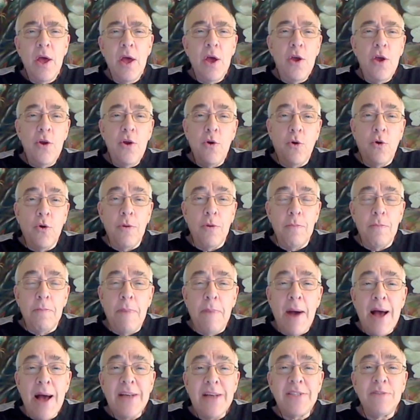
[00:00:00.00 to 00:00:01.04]
you couldn't
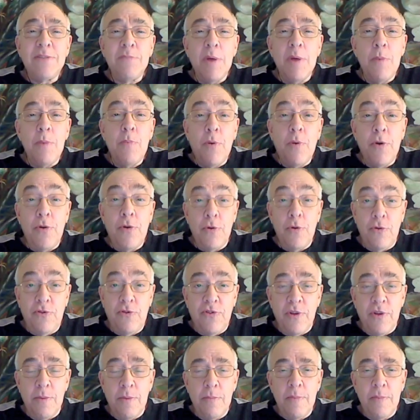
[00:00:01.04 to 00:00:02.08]
possibly produce
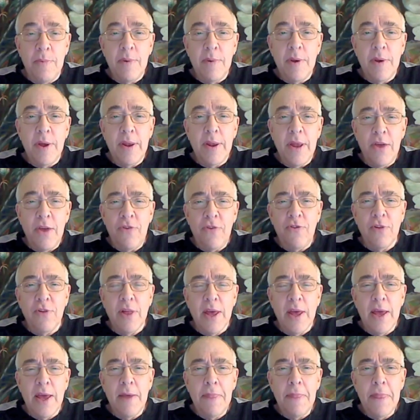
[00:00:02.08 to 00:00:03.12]
them
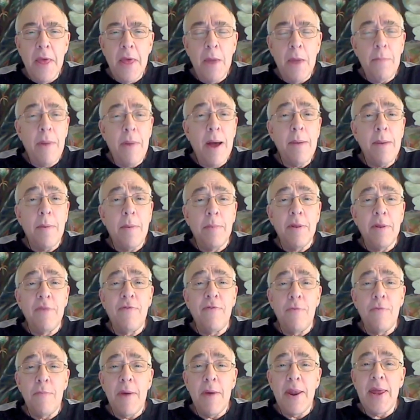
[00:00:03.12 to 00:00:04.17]
initially, and probably
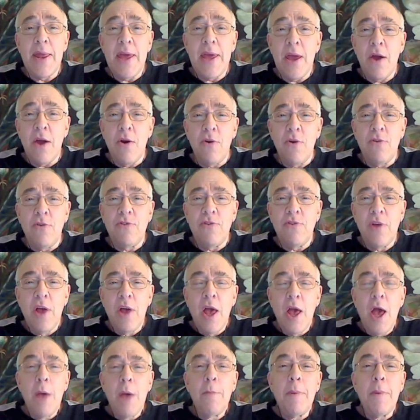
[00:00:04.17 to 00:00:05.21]
for many years.
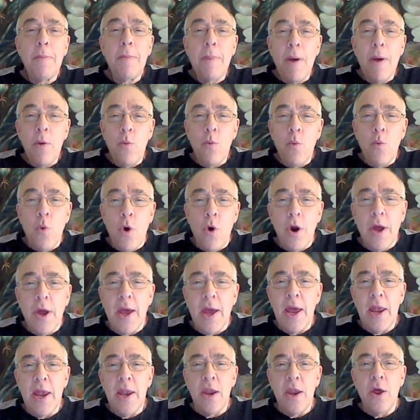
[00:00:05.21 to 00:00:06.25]
But by
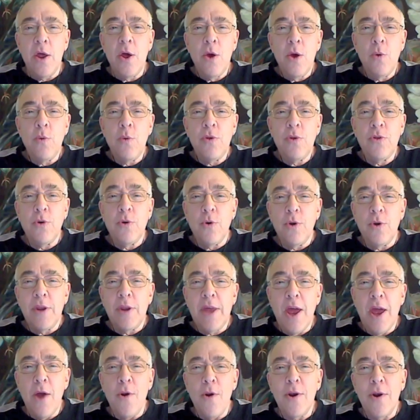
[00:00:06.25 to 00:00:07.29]
working with good
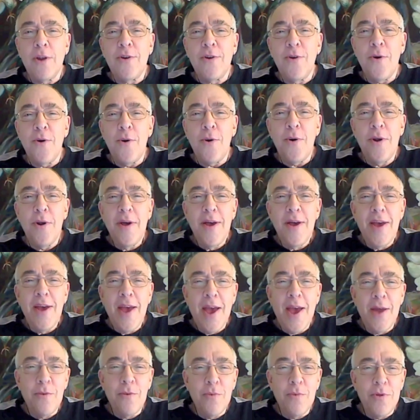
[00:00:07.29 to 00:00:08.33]
character
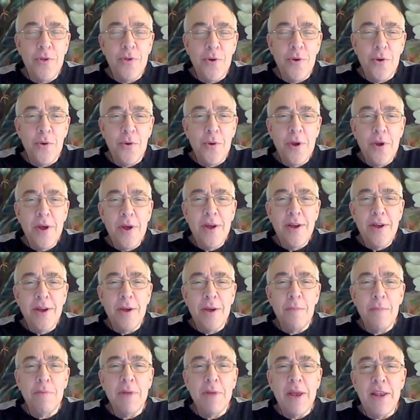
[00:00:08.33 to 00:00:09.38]
and with your
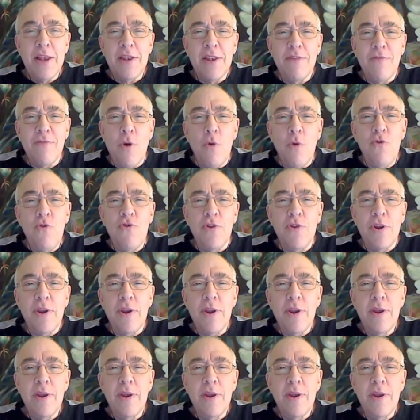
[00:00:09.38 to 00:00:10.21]
complete devotion,